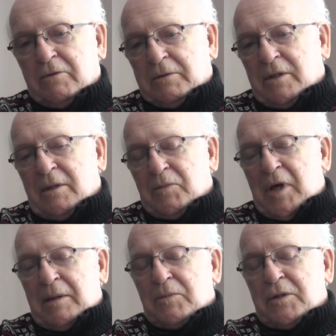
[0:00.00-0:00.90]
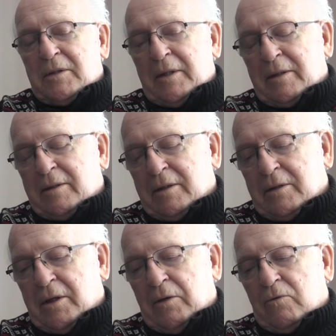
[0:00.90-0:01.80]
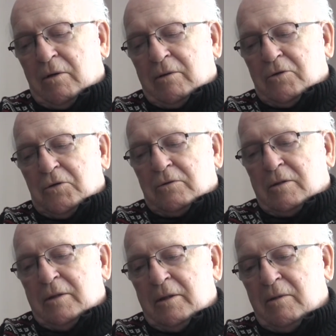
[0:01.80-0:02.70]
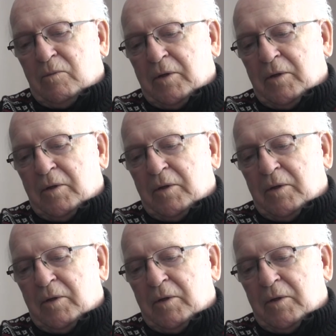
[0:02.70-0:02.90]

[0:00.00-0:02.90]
we sometimes think that they weren't so good,